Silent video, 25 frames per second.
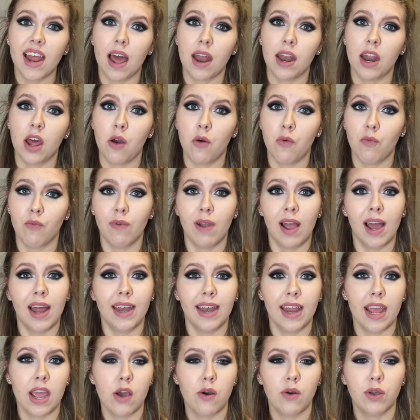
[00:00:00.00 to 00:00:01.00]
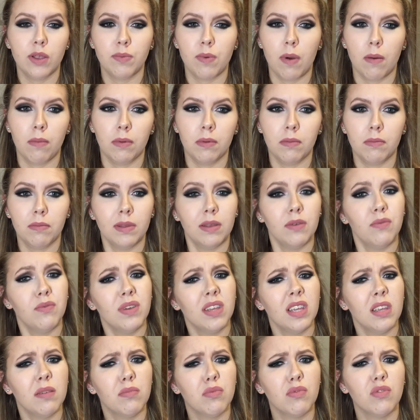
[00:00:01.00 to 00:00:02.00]
I know right now it's probably
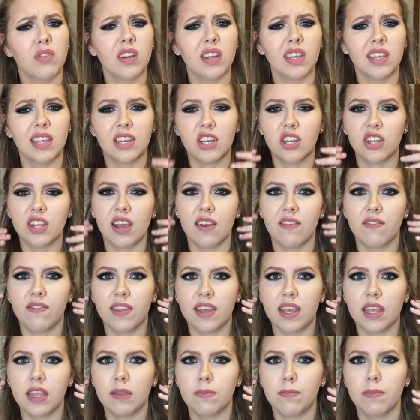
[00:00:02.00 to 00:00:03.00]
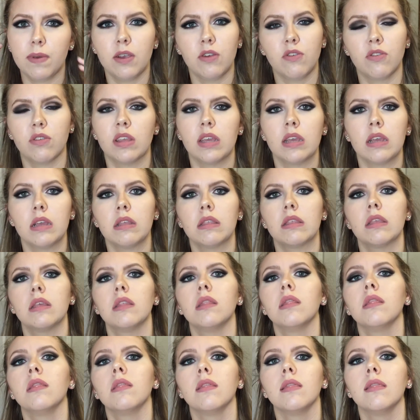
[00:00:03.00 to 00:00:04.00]
really boring because I just have these piercings
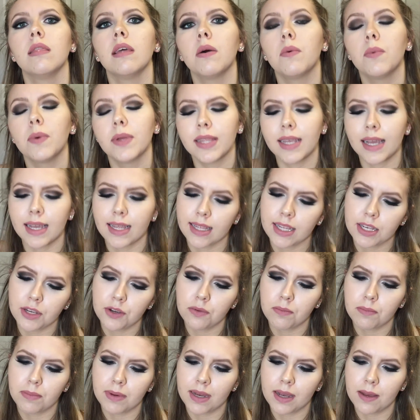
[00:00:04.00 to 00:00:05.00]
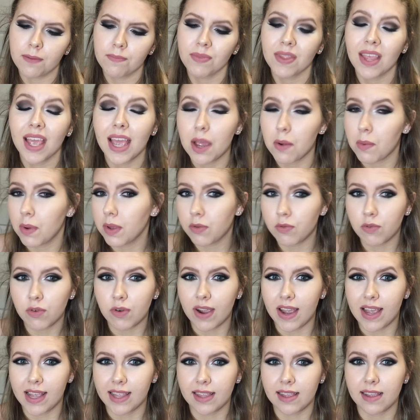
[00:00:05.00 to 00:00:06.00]
and that one tattoo, but it was
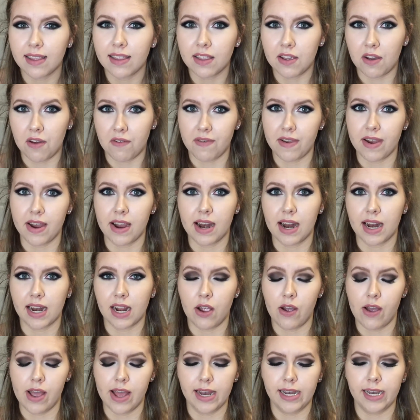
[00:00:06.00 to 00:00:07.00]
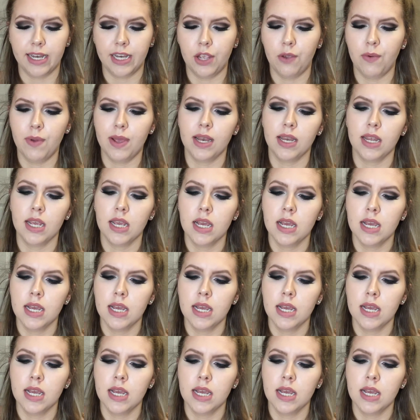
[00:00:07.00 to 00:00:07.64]
requested, so I figured I'd go ahead and do it.